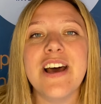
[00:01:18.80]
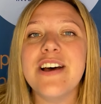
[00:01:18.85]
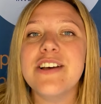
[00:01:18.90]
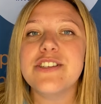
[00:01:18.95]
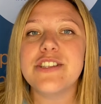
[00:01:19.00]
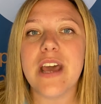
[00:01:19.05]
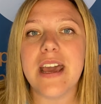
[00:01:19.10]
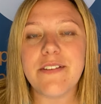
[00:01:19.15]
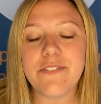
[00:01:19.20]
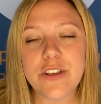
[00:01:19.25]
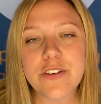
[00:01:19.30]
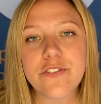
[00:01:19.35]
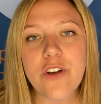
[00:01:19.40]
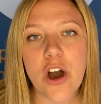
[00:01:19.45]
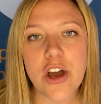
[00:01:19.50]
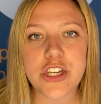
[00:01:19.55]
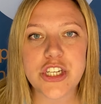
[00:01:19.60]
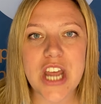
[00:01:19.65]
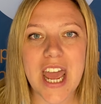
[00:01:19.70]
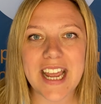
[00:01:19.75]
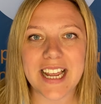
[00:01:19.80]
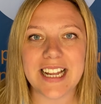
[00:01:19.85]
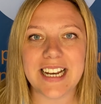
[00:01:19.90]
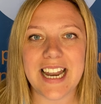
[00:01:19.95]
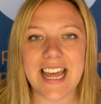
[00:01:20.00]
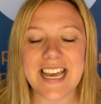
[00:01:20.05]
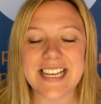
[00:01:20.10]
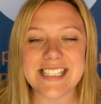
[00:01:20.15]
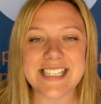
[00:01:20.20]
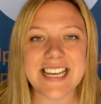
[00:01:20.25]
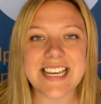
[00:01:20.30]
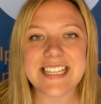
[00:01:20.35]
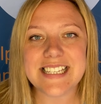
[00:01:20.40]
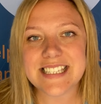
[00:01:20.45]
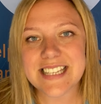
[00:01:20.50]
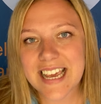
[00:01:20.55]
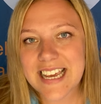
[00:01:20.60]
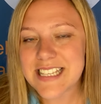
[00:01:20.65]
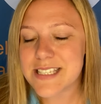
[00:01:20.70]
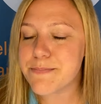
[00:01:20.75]
So if you've got a checklist,
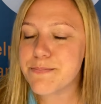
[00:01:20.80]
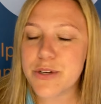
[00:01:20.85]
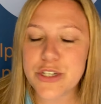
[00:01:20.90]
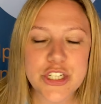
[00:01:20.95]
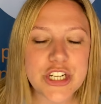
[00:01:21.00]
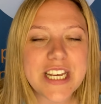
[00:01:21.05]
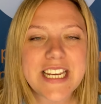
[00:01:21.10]
it's much